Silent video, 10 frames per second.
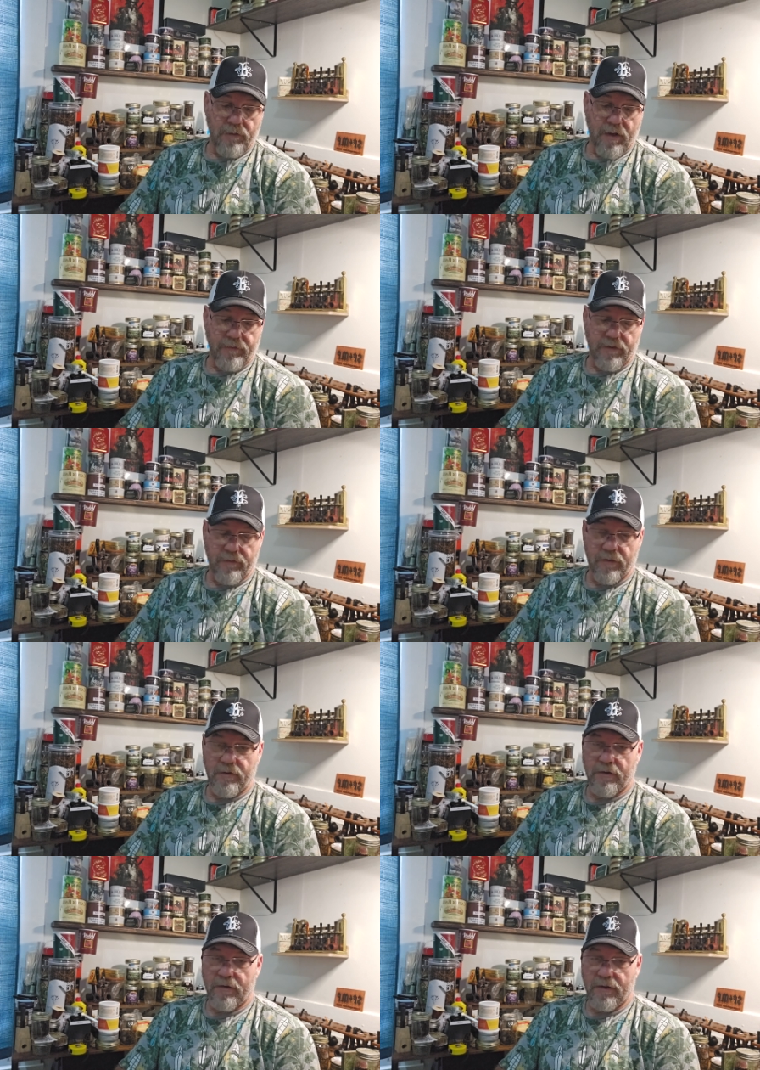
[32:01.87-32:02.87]
pipe
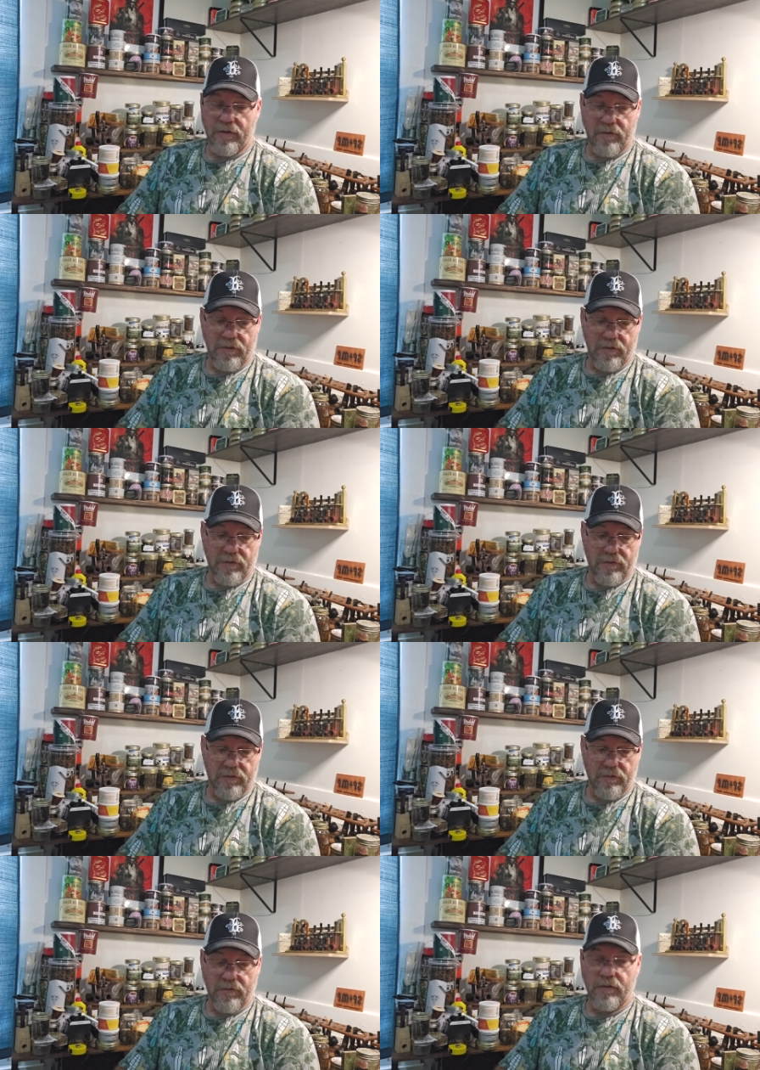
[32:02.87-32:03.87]
community, or
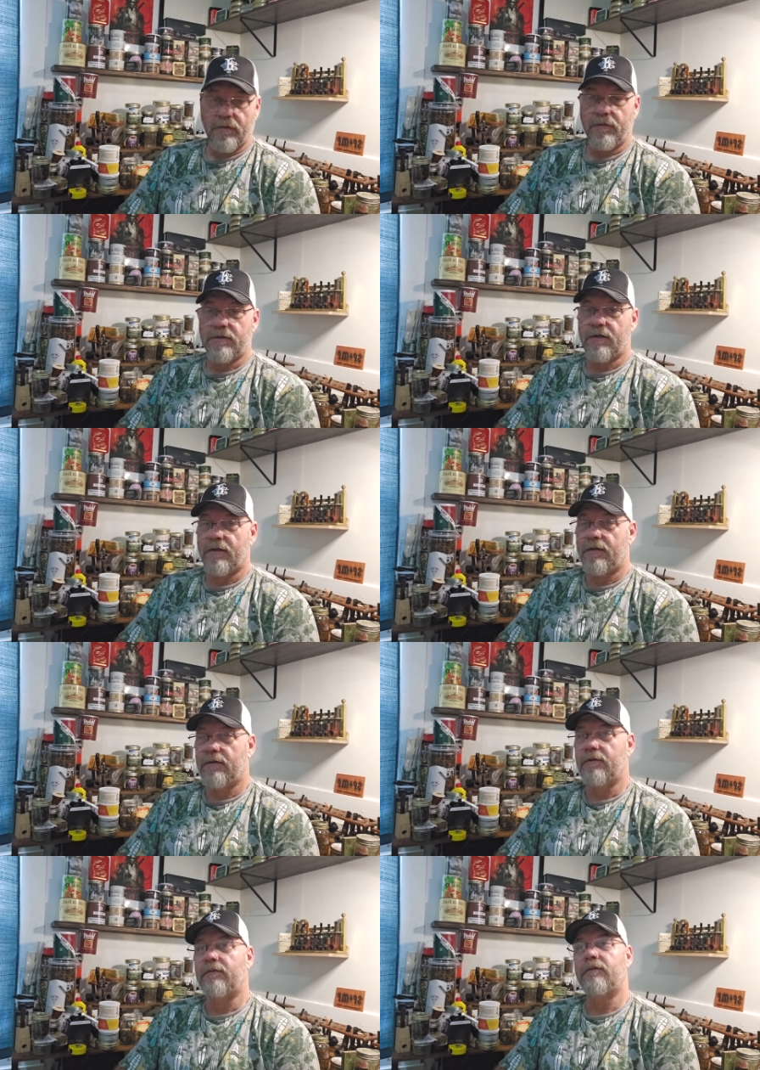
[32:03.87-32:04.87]
let me check
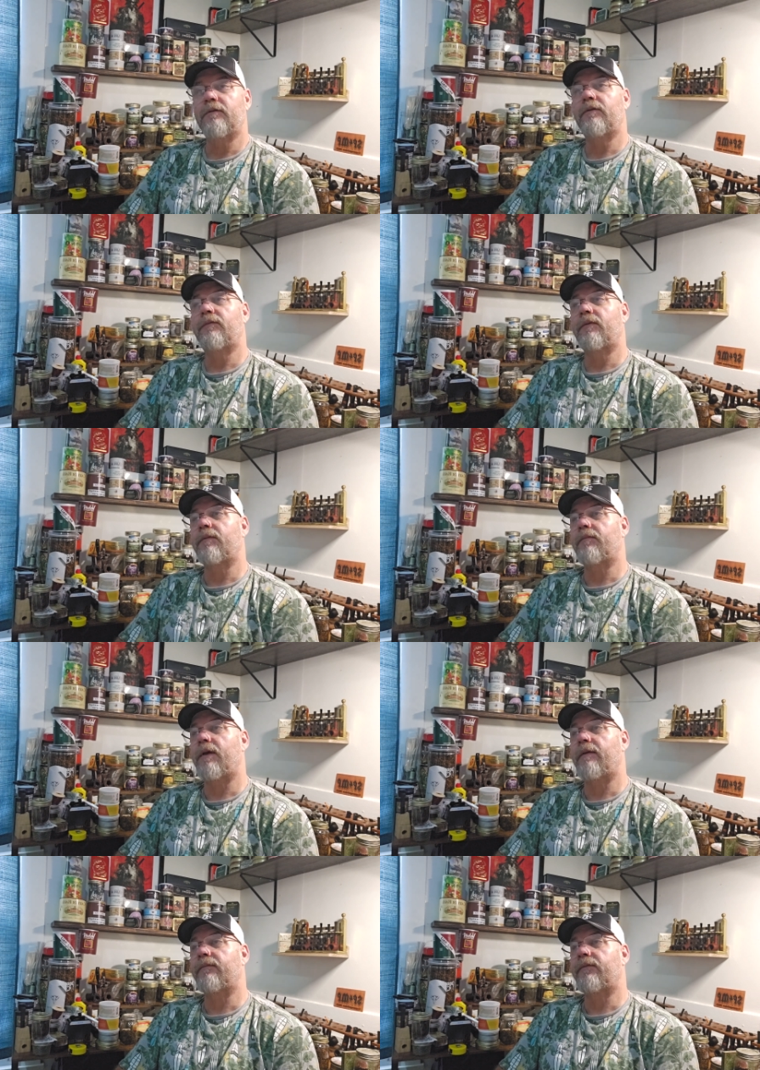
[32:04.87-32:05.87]
into smoking
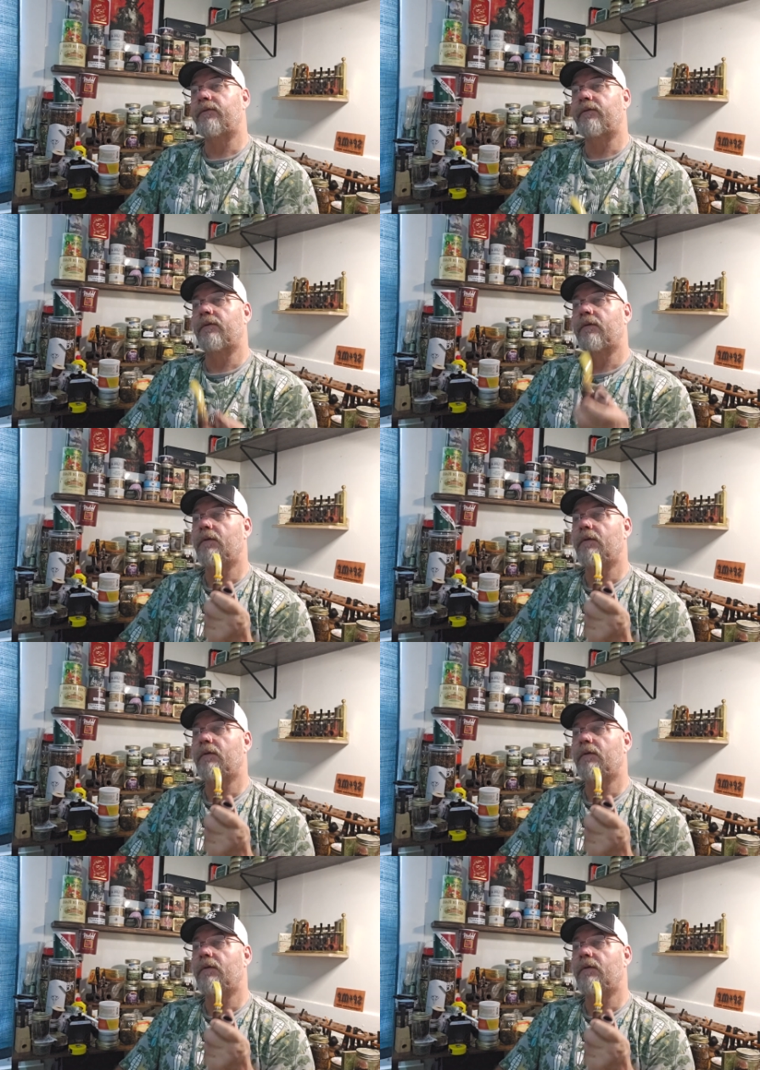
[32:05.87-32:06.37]
pipes.